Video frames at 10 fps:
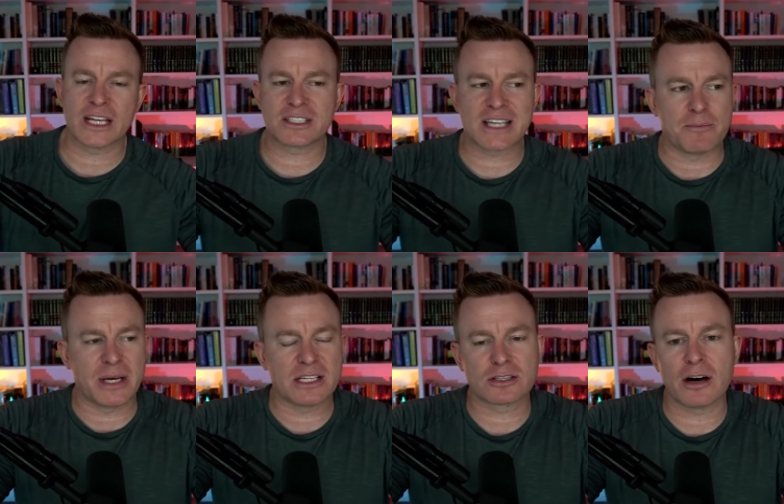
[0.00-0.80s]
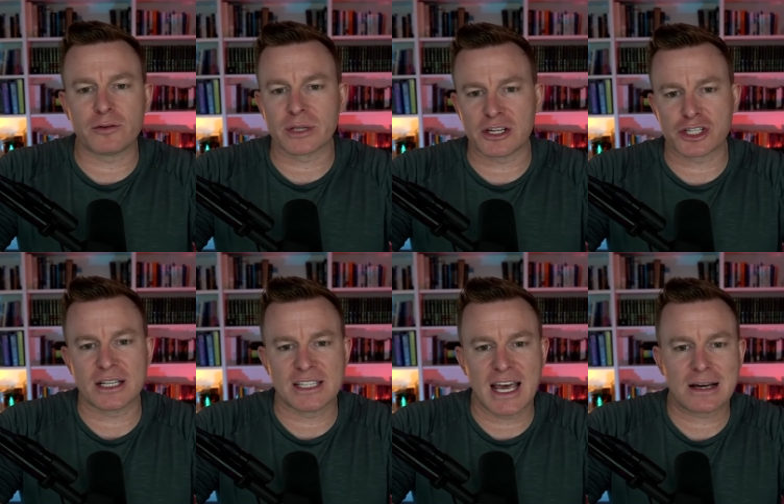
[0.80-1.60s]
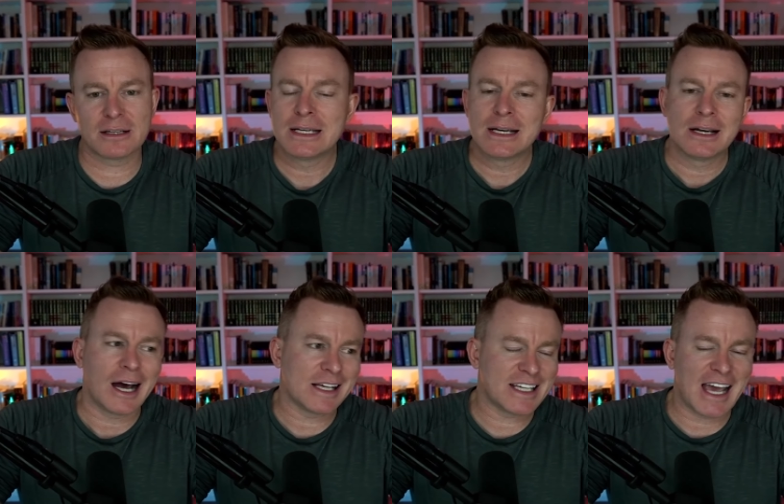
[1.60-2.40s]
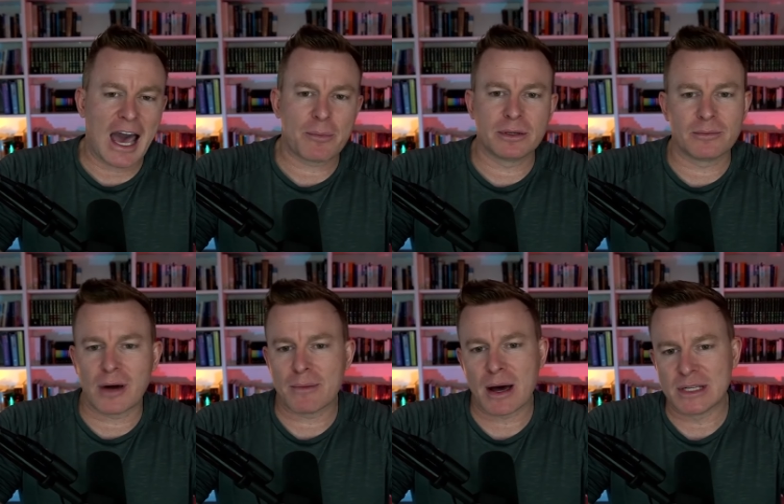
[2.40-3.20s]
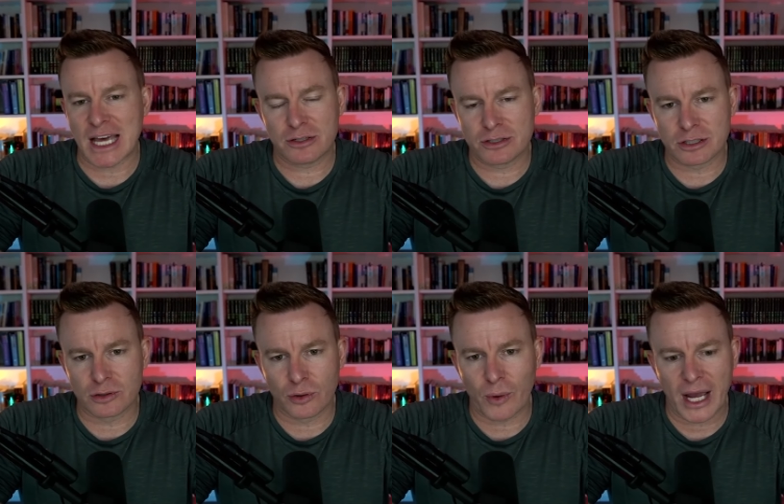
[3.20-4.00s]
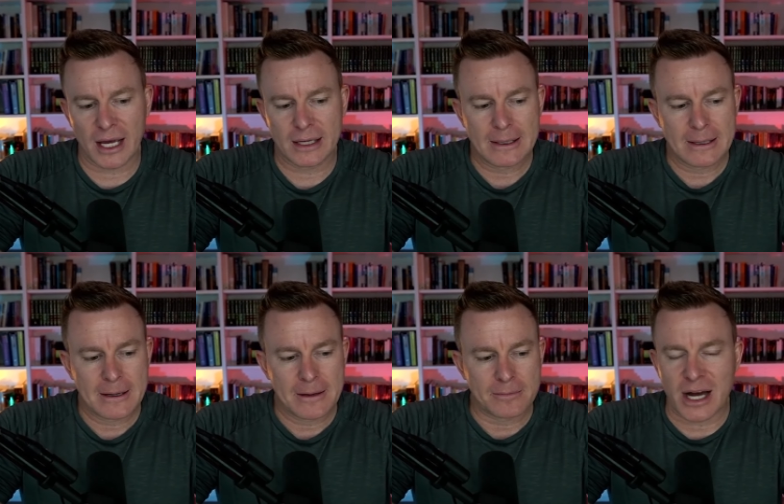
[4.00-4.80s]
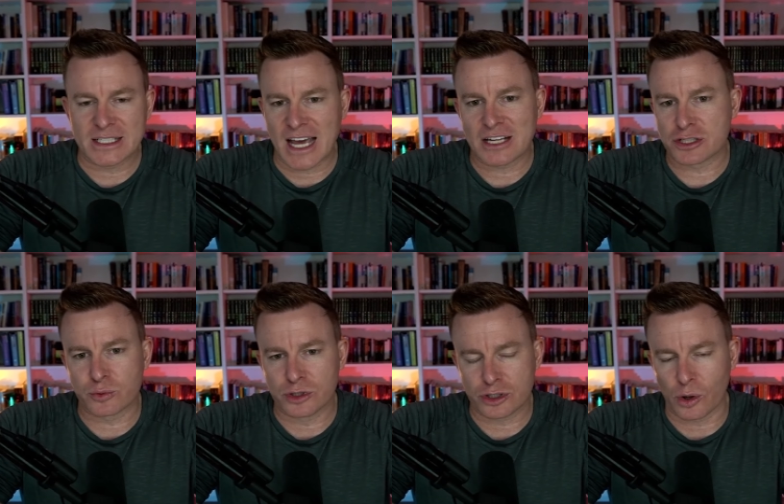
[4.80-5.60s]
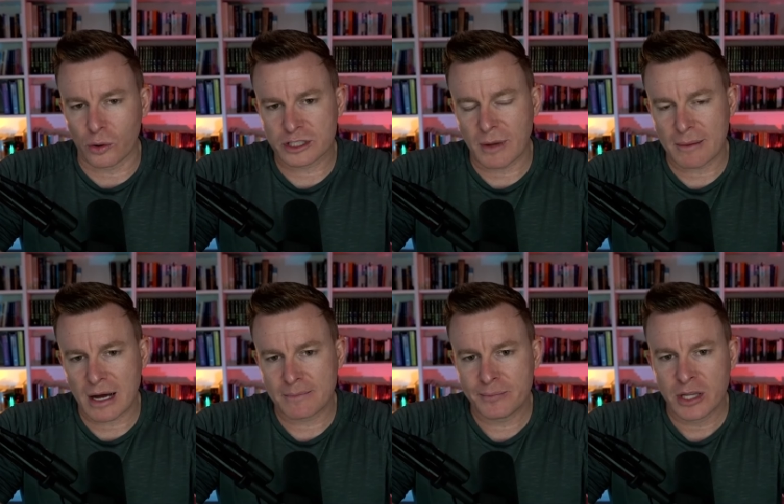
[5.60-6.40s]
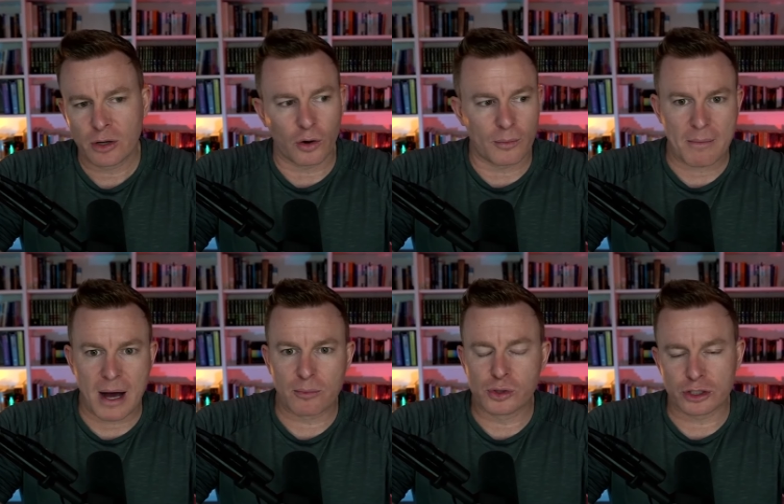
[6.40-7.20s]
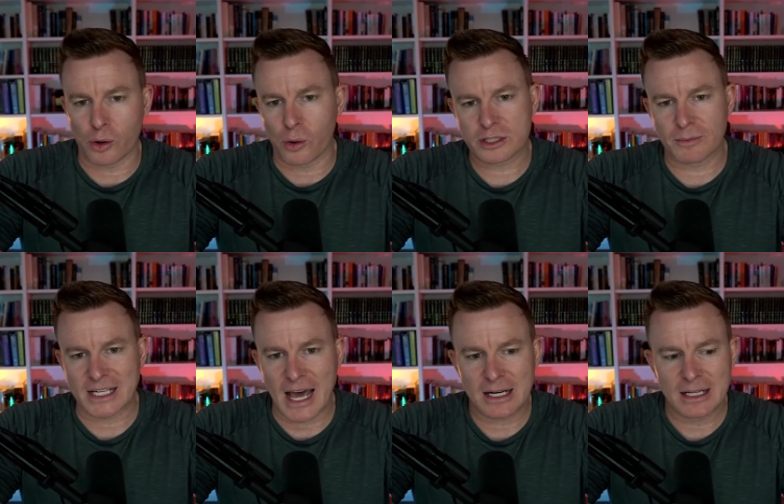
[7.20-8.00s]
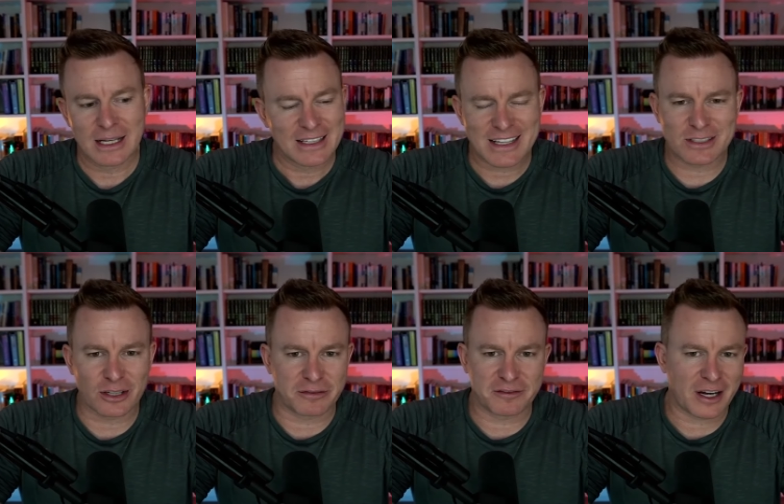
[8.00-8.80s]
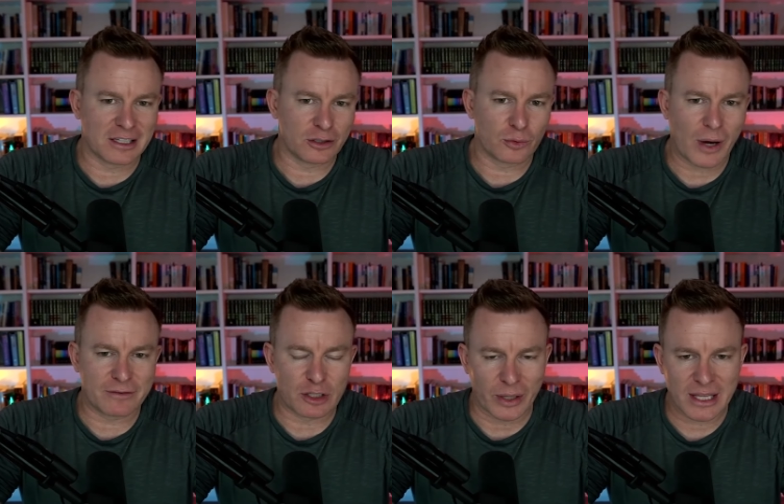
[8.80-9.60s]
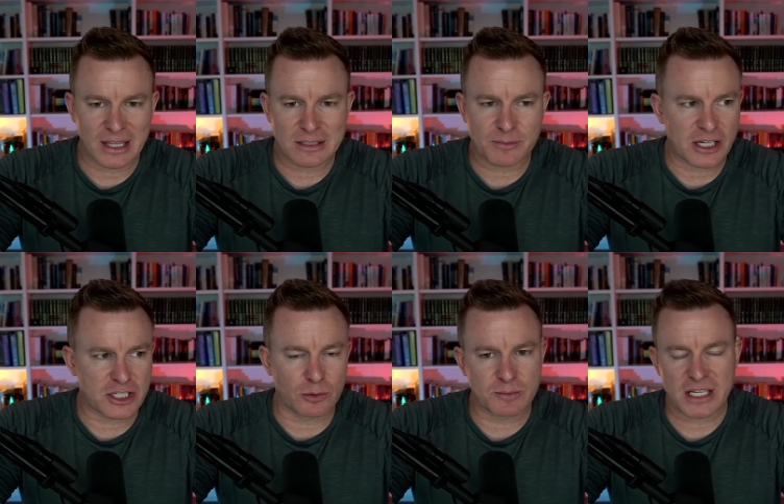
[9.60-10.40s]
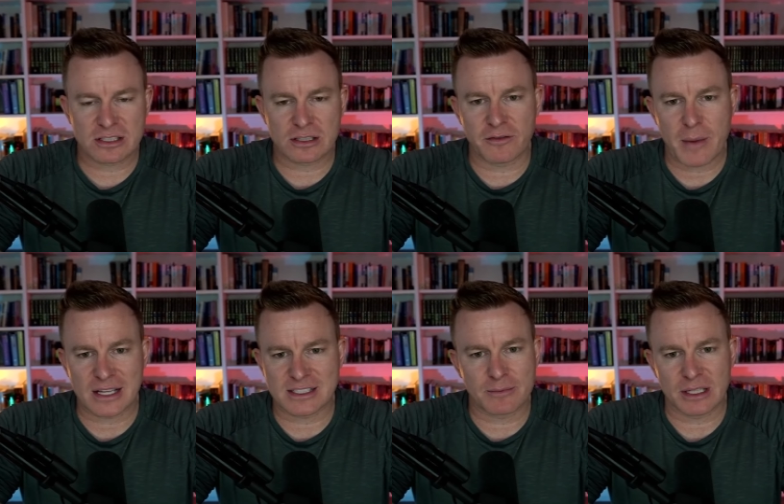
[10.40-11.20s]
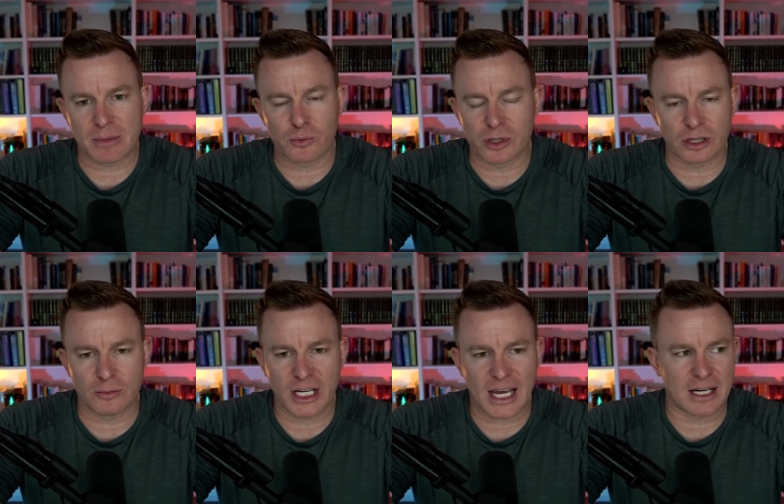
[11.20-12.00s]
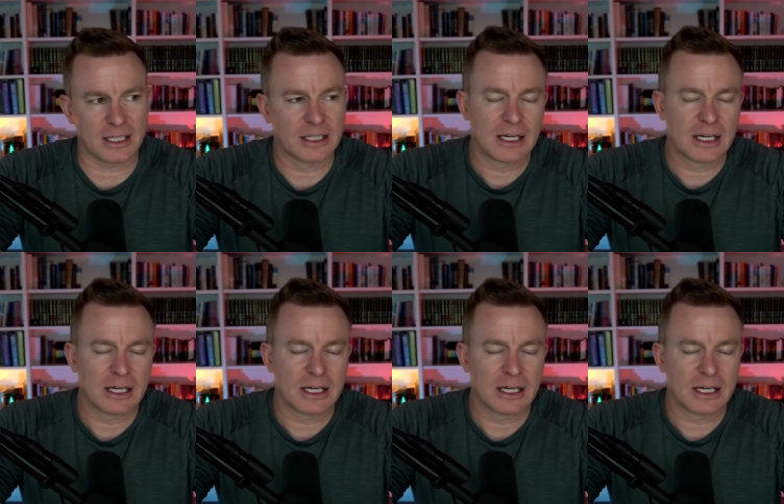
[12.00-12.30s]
just get pissed off or they shut down. I see it happen. My mum and dad used to do it where my dad just wouldn't talk to my mum or my mum wouldn't talk to my dad. That's not a fucking good way of doing things, but she was pissed off about something but wouldn't communicate it.